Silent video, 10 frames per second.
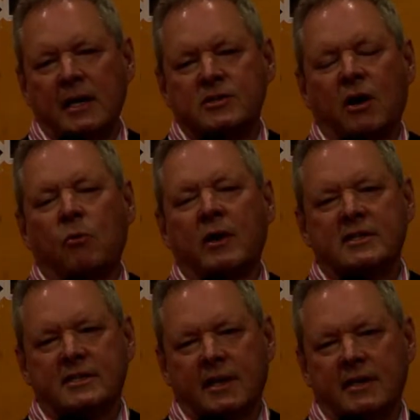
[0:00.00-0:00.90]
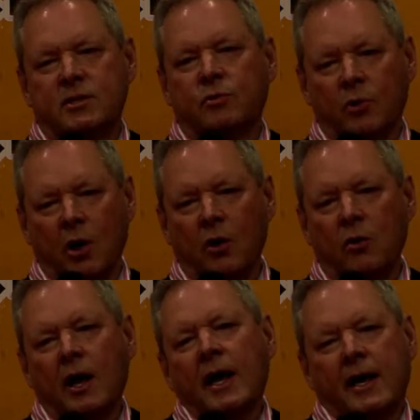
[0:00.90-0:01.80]
So I want to see us
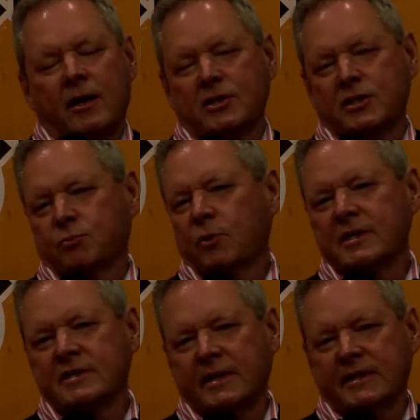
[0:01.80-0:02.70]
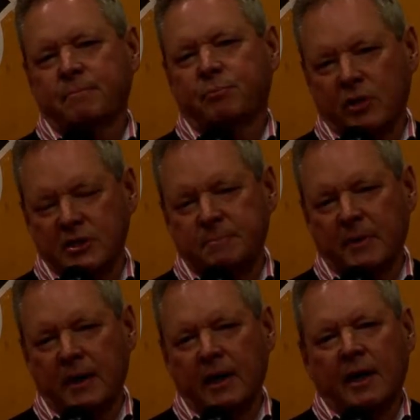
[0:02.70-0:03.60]
grow, and I just want to see us
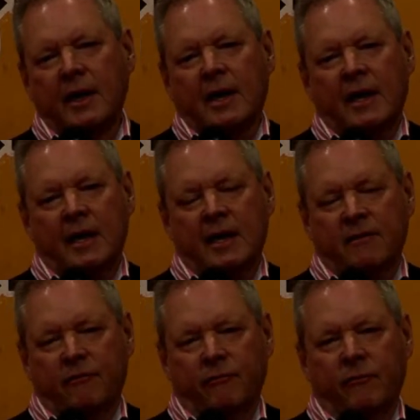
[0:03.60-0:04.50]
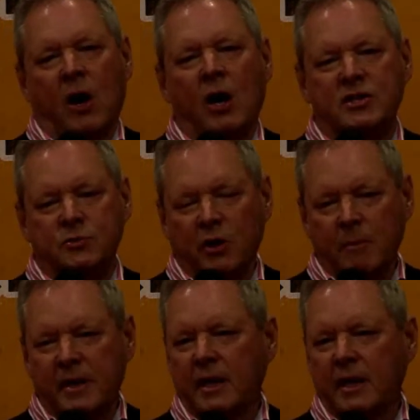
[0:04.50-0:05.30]
prosper. And I just want to be